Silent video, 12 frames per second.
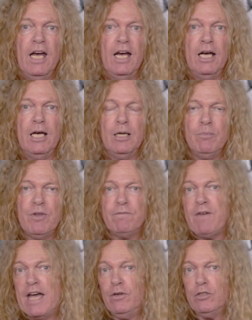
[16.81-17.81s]
Um,
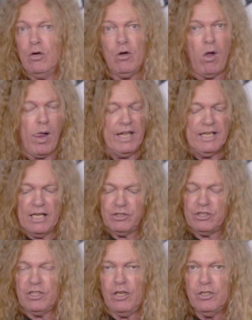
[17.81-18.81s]
the final goal, and I'll
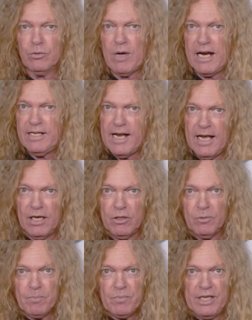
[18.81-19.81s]
just tell you right
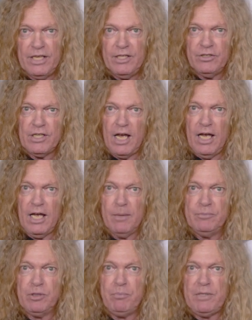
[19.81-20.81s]
now, is
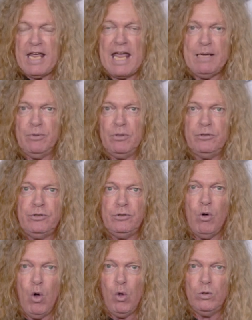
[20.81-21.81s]
um, to be able
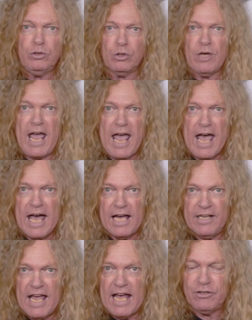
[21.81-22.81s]
to hold your
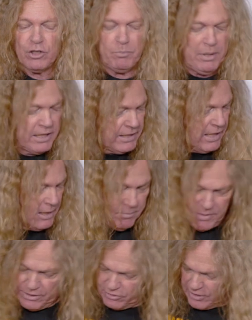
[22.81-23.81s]
hand as you're
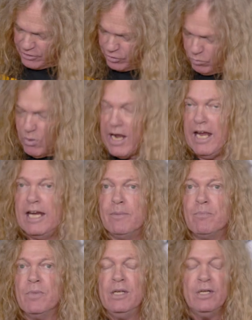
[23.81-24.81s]
picking in such a
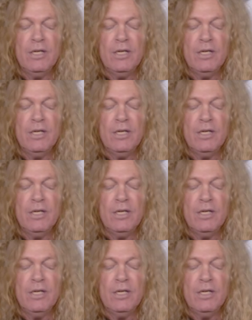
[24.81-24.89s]
way